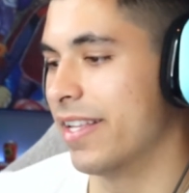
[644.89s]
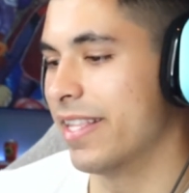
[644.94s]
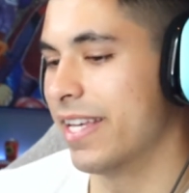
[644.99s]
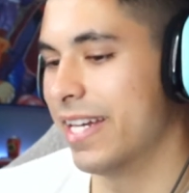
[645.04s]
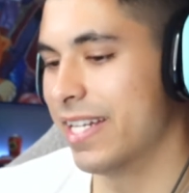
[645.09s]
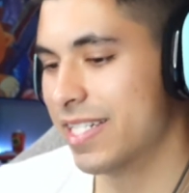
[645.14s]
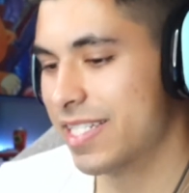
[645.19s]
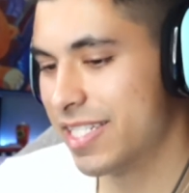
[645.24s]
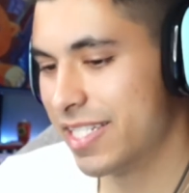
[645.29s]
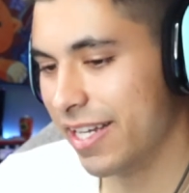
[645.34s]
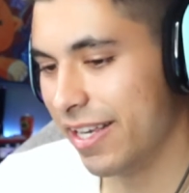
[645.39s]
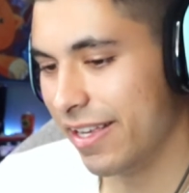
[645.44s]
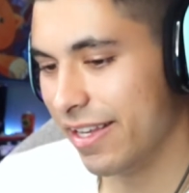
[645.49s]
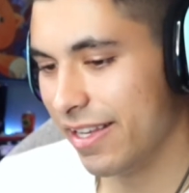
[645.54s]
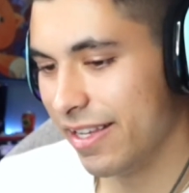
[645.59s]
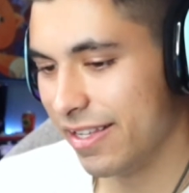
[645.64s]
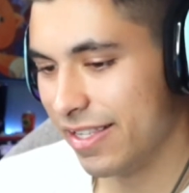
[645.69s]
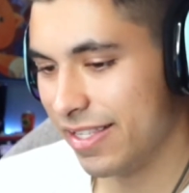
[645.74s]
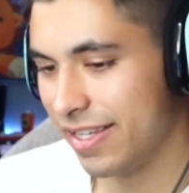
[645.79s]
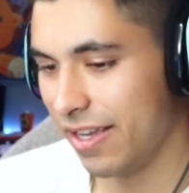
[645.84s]
That shit
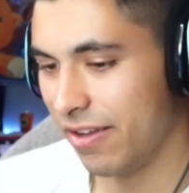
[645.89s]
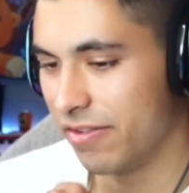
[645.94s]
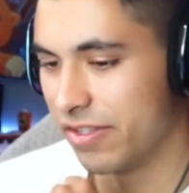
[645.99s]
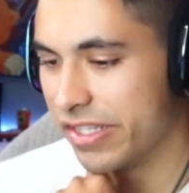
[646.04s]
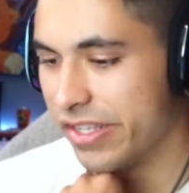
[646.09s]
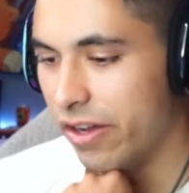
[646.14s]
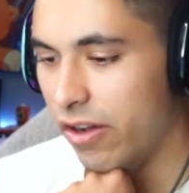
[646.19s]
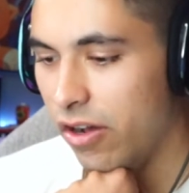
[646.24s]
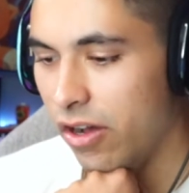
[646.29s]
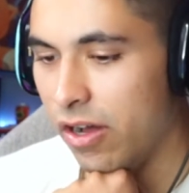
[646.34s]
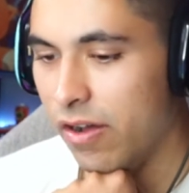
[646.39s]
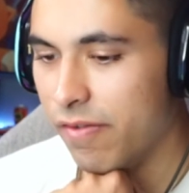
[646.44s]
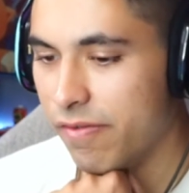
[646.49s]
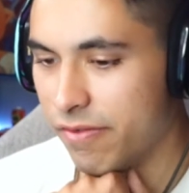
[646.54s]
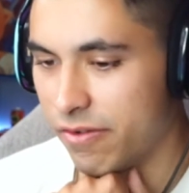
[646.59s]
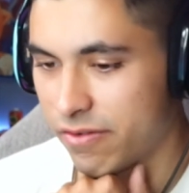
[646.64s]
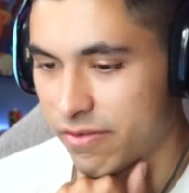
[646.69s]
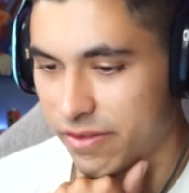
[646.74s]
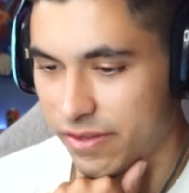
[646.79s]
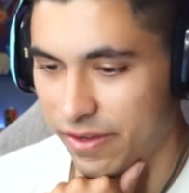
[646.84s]
sounds
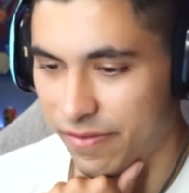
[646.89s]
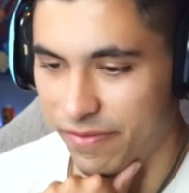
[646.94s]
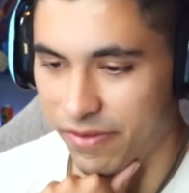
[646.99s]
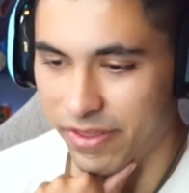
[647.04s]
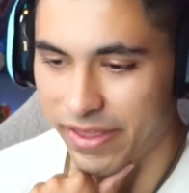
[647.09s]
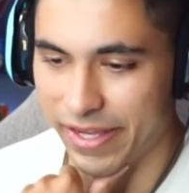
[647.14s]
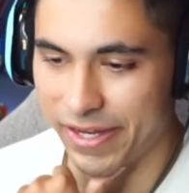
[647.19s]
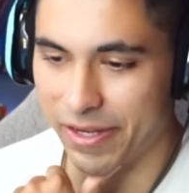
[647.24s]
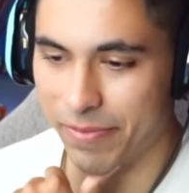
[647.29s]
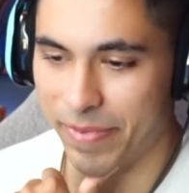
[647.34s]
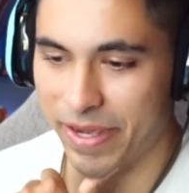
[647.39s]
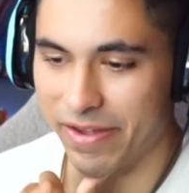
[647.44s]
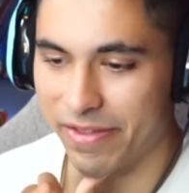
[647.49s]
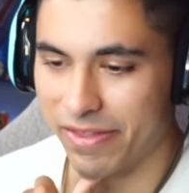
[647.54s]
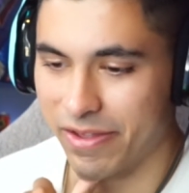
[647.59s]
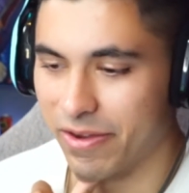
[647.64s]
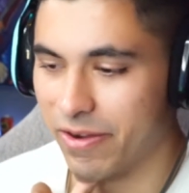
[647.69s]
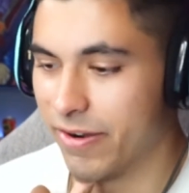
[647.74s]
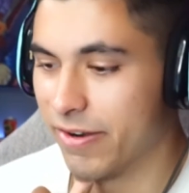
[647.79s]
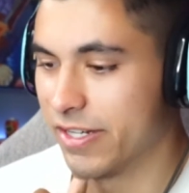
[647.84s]
awful if you think about
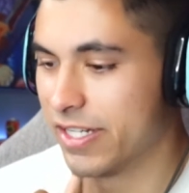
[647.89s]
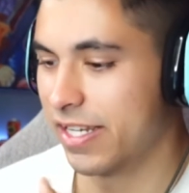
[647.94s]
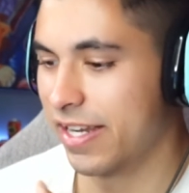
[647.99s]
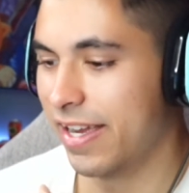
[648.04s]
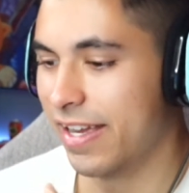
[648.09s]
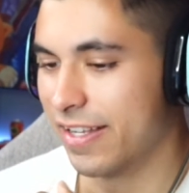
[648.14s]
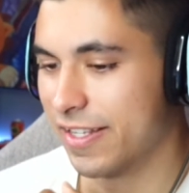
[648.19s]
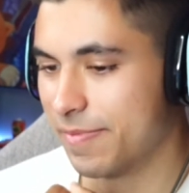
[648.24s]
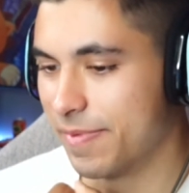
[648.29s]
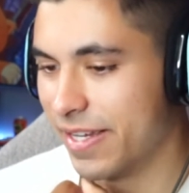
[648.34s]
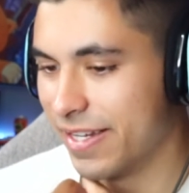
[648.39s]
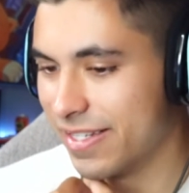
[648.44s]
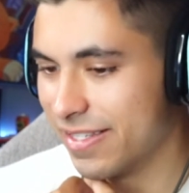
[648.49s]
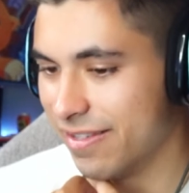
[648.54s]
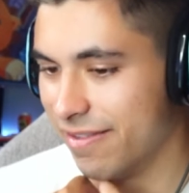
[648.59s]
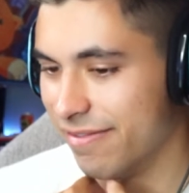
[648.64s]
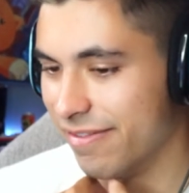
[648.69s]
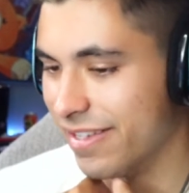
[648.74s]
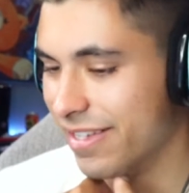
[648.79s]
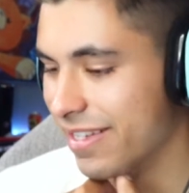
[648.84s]
the harsh aspects
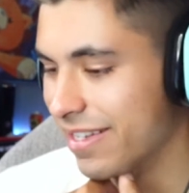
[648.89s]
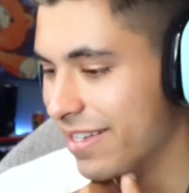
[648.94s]
of it.